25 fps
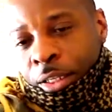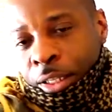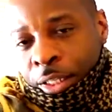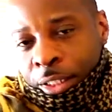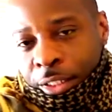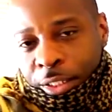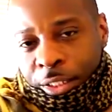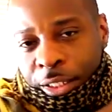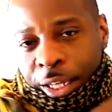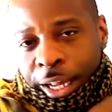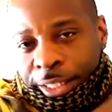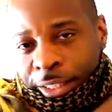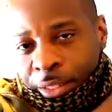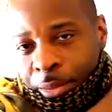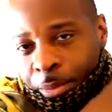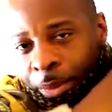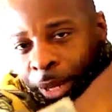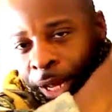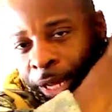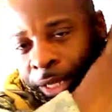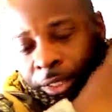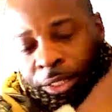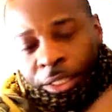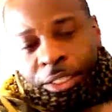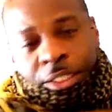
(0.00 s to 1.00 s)
This is like the
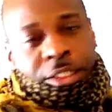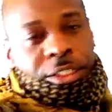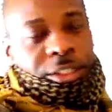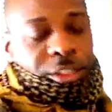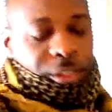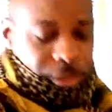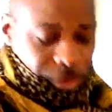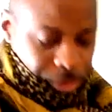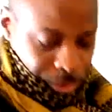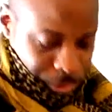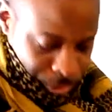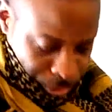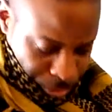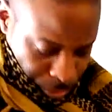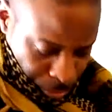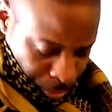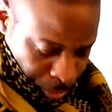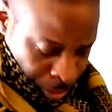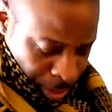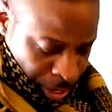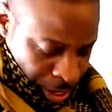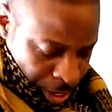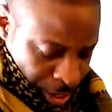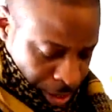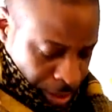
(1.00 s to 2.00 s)
basic
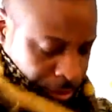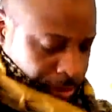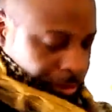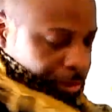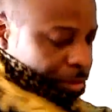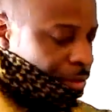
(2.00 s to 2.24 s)
way.